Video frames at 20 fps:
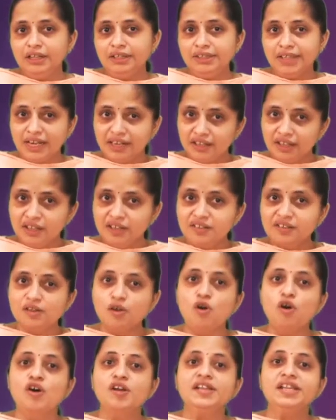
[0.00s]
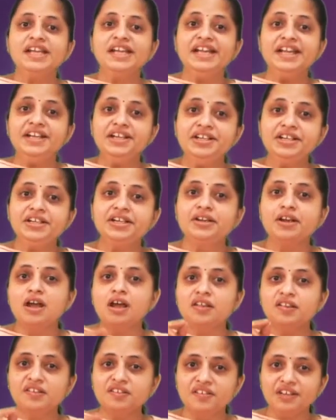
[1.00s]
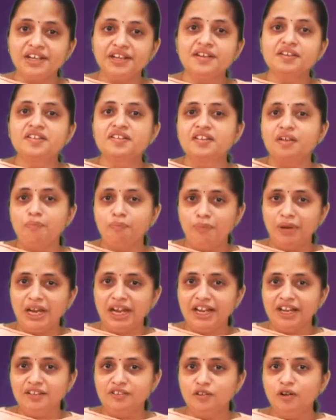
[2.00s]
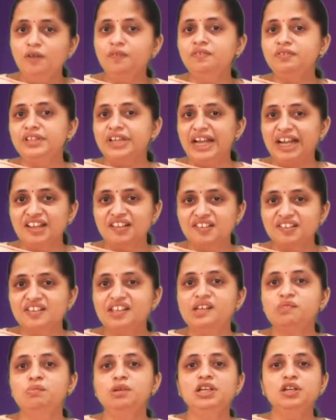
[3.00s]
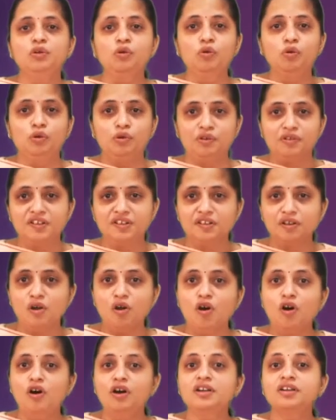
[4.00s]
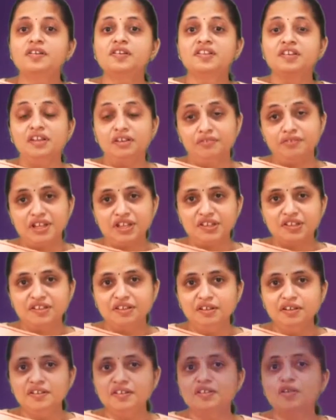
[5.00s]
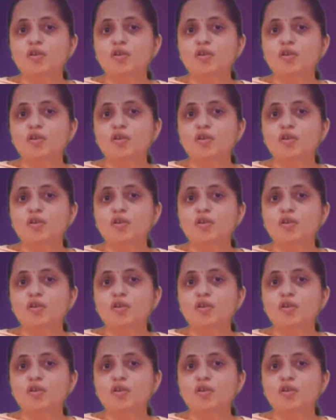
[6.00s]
that is on intrastate supplies of taxable goods or services